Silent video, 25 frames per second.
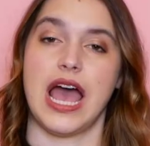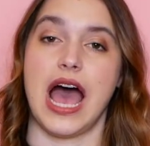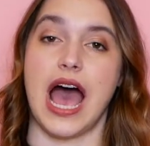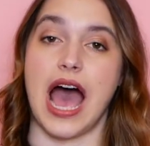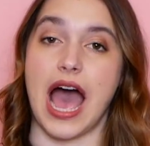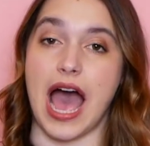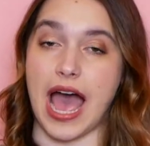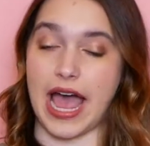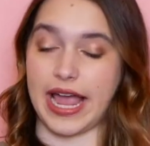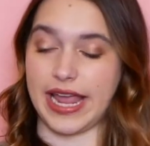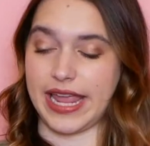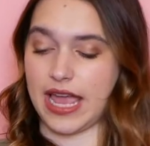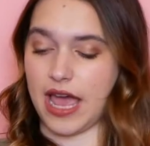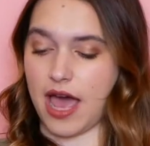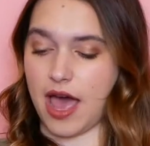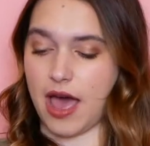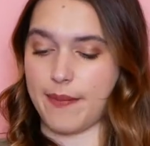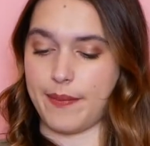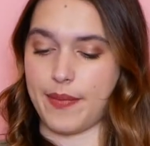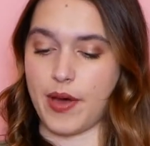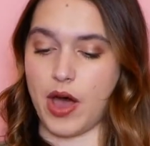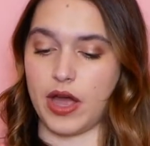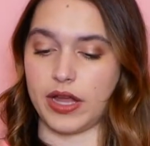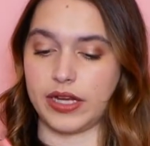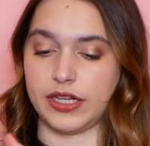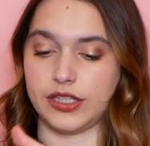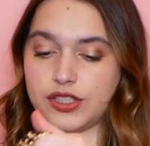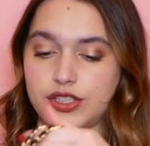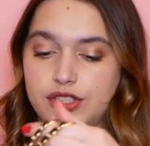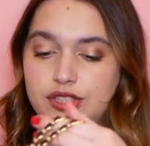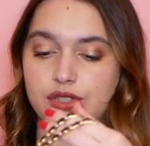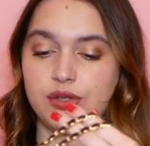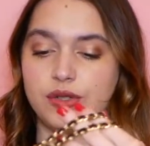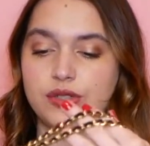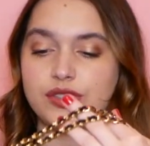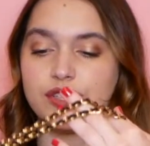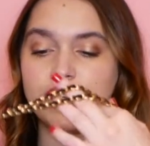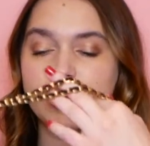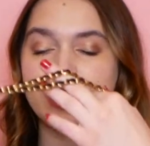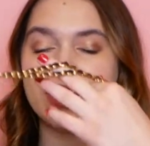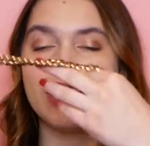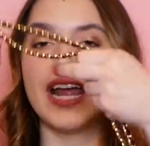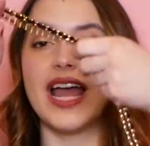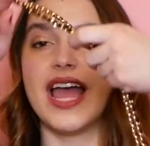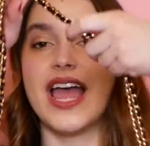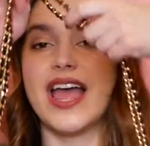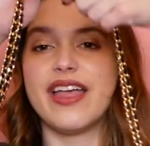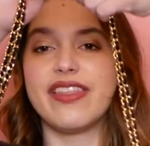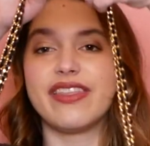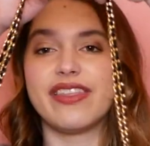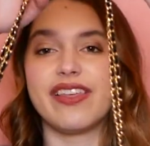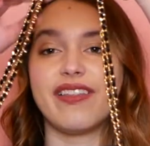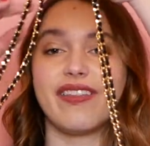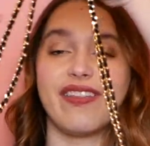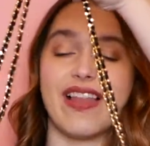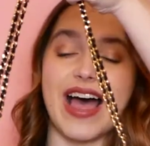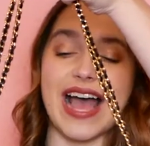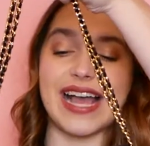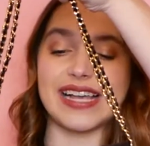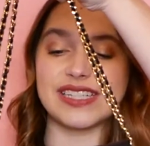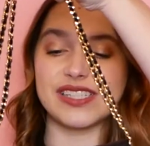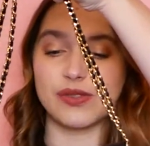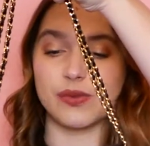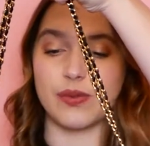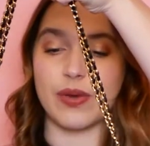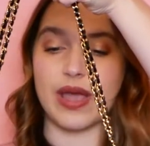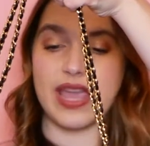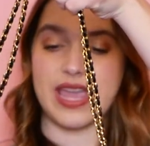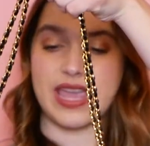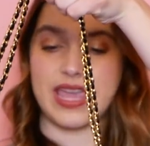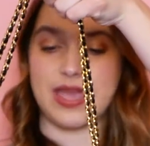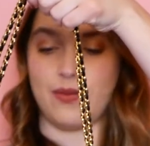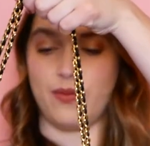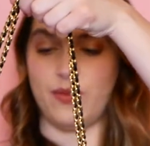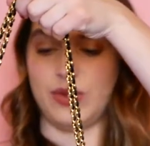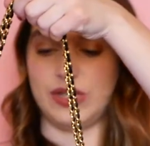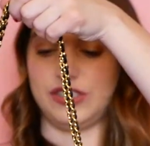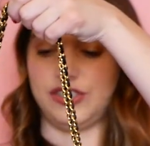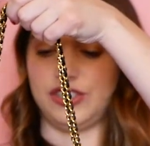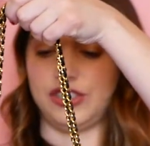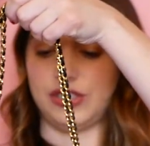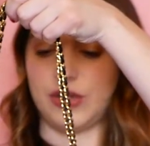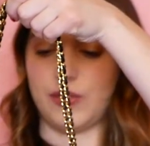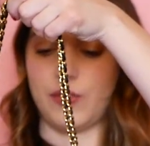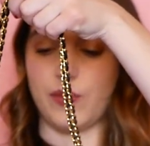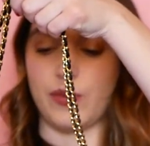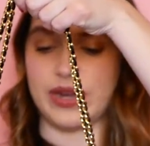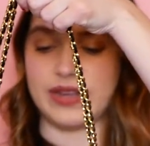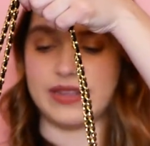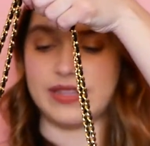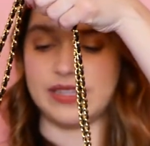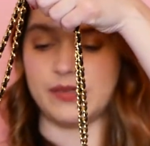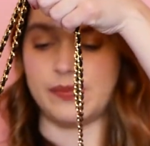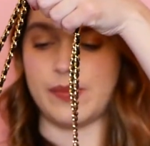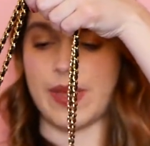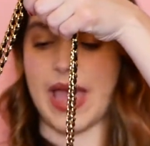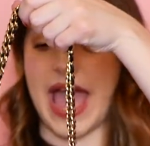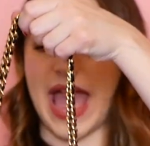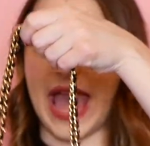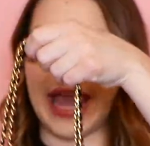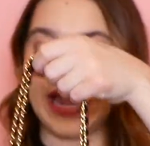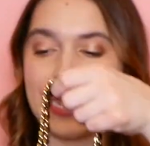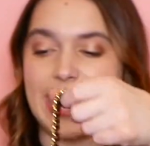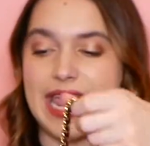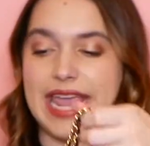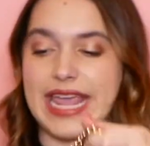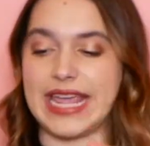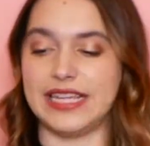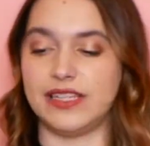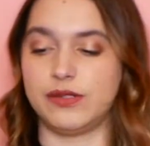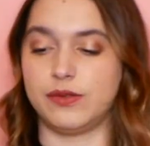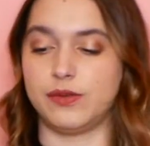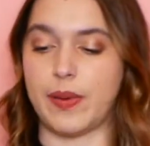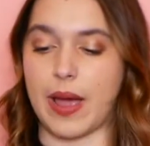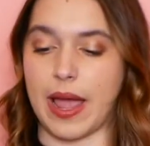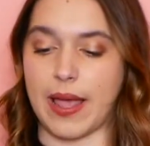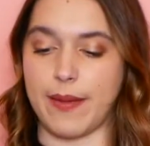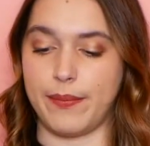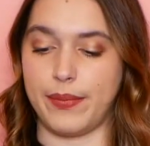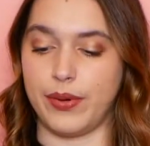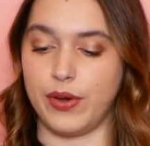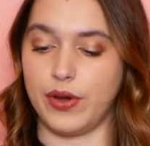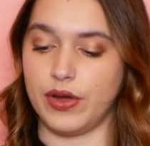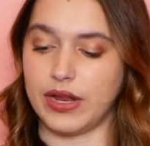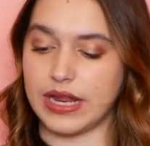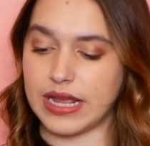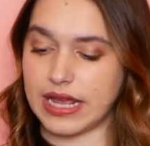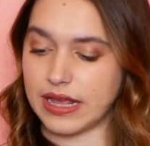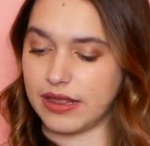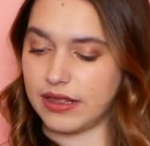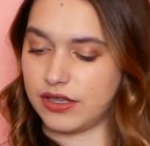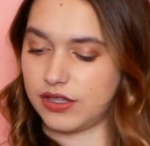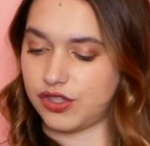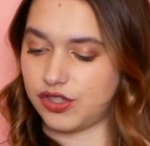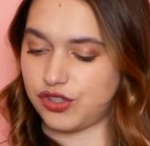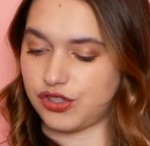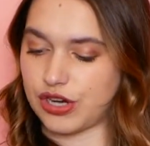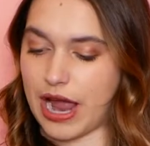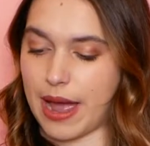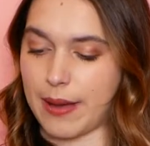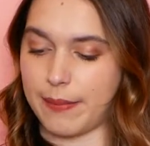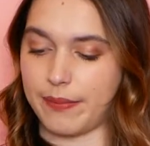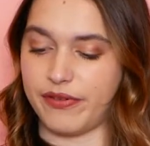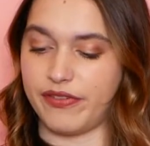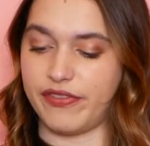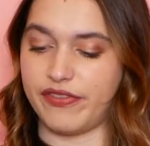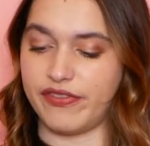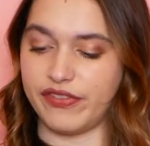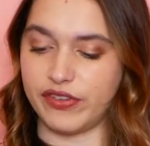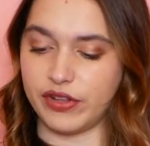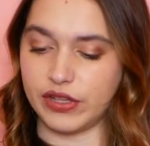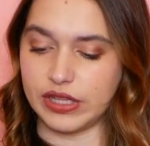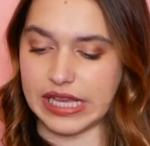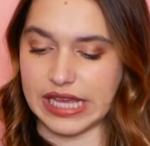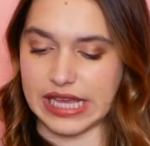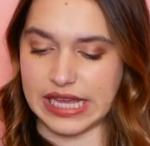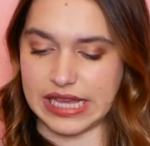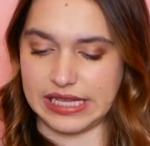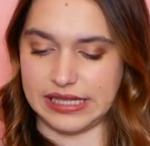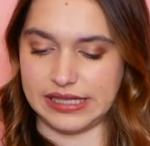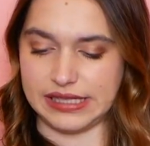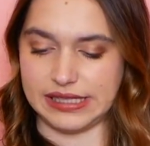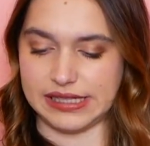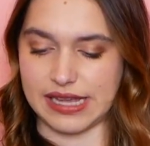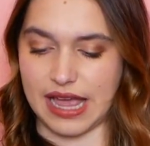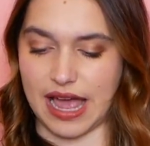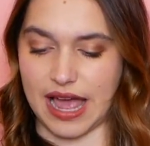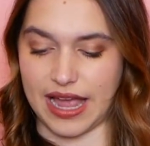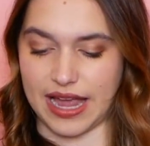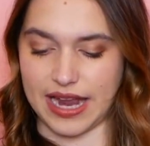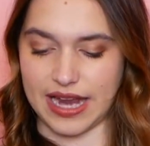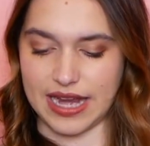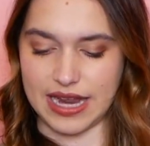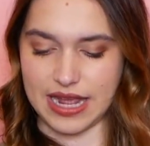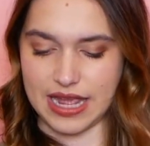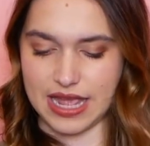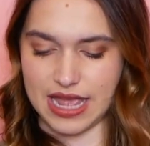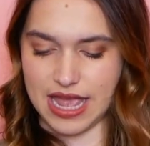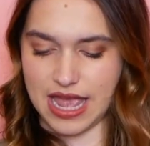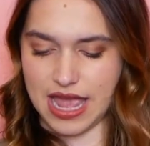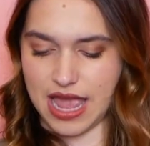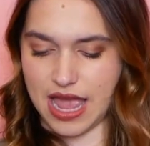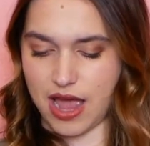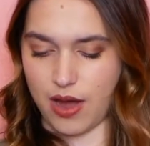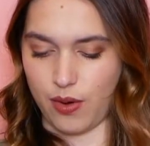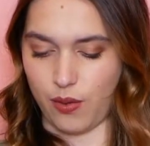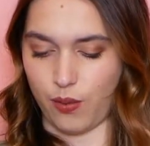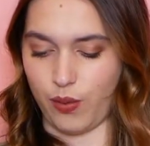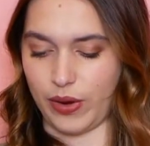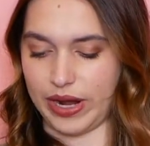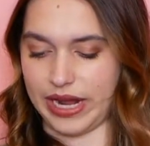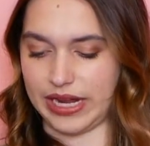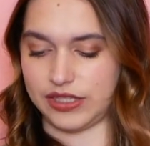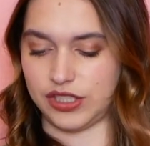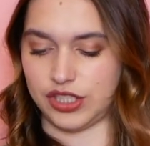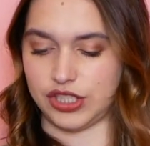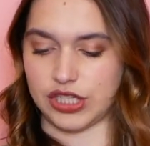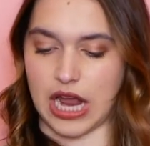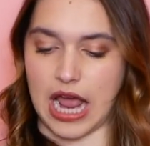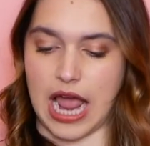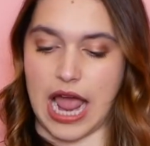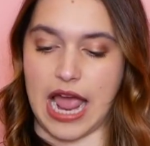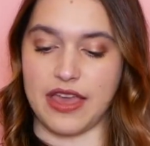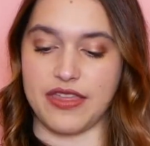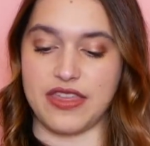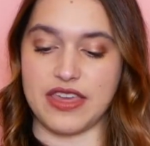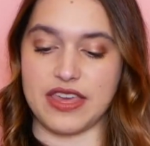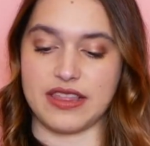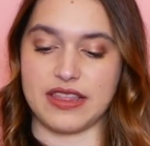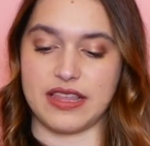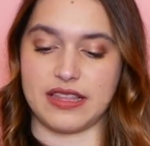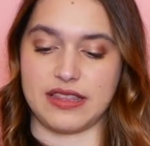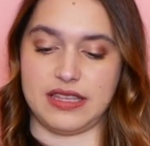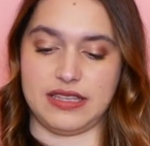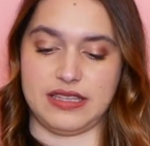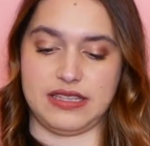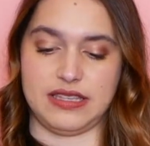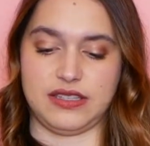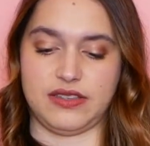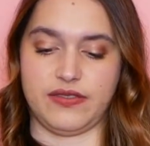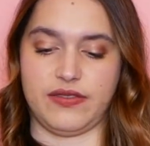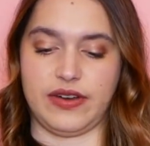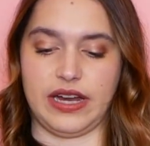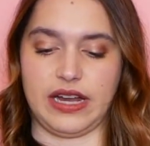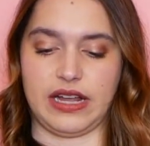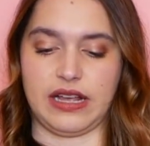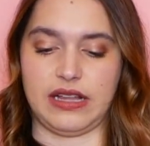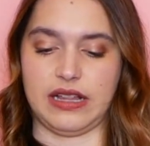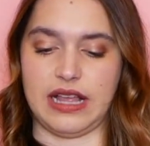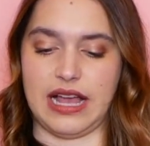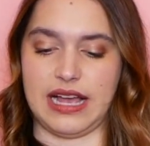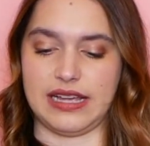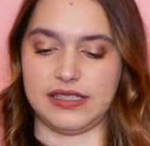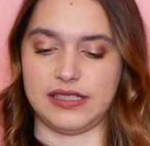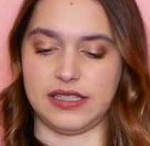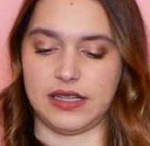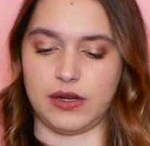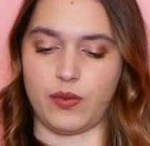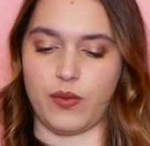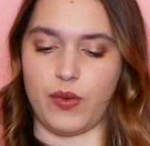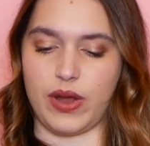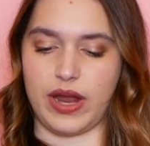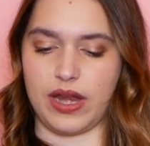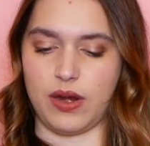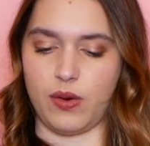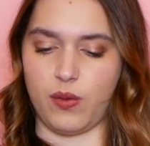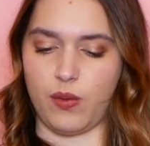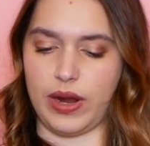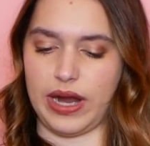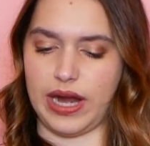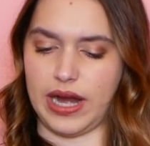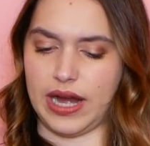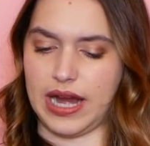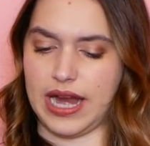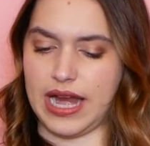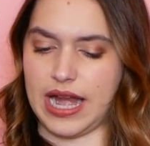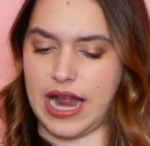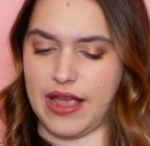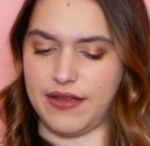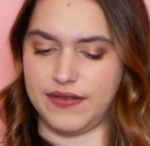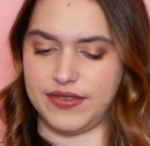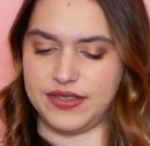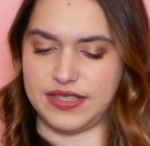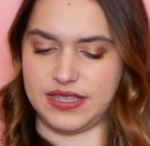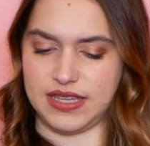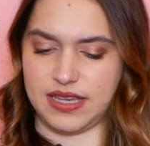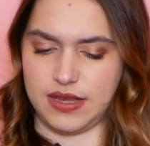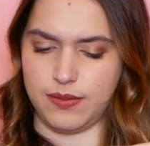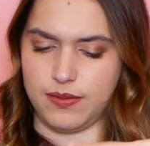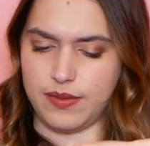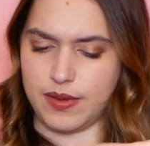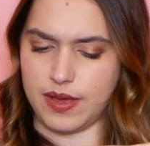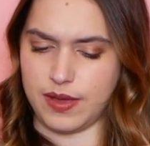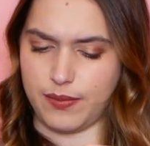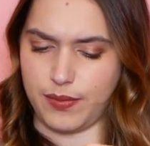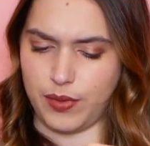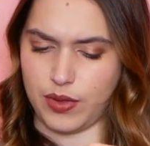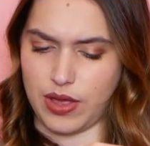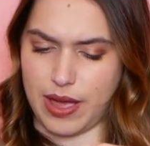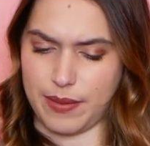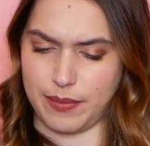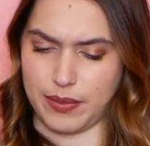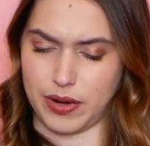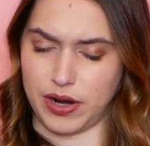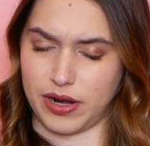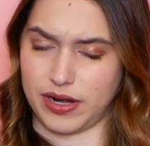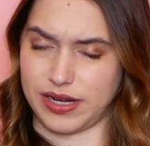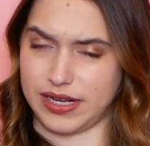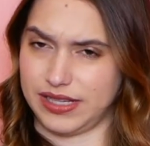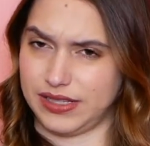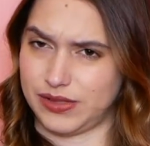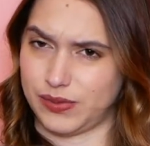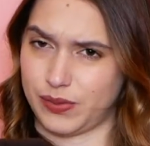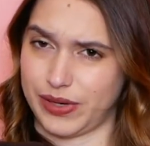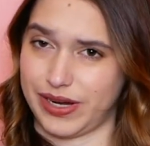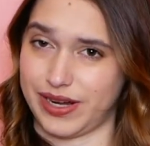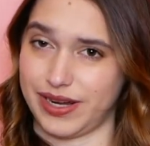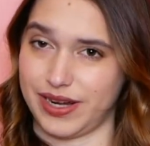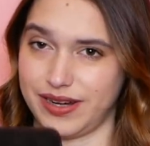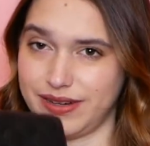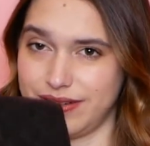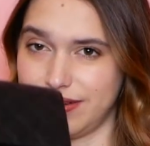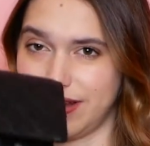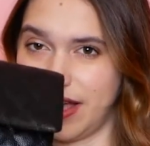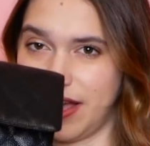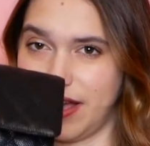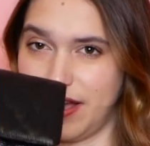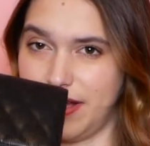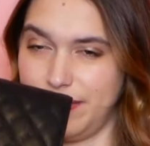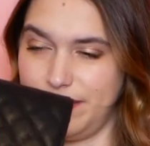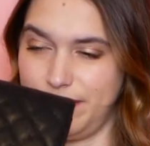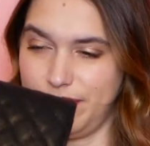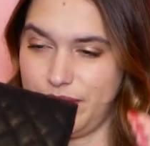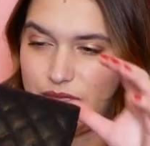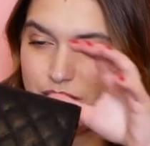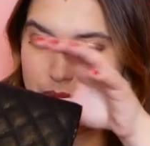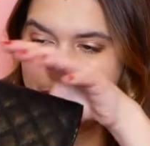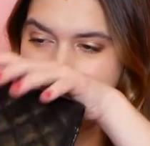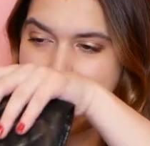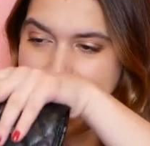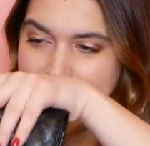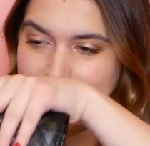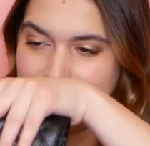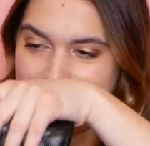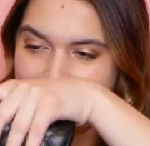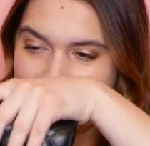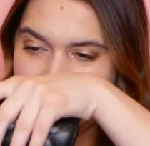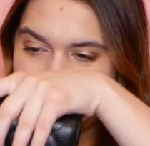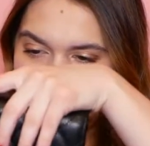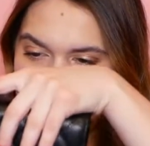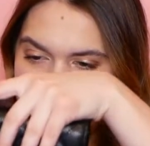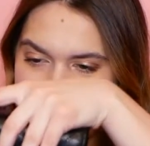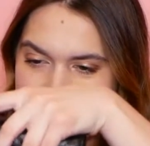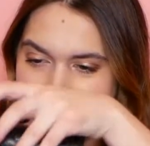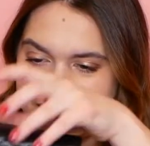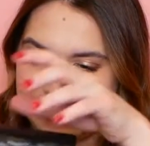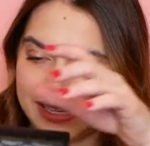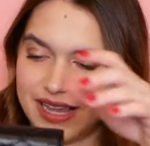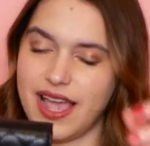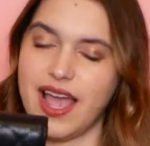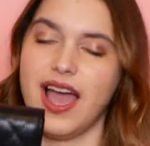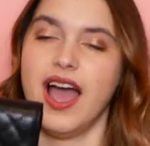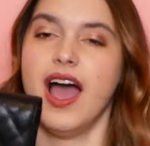high up on your shoulder. The last way in which you can wear this bag is by putting the strap fully inside, which I think that this is a very classic way to wear it. I've seen people at parties wear the bag like this,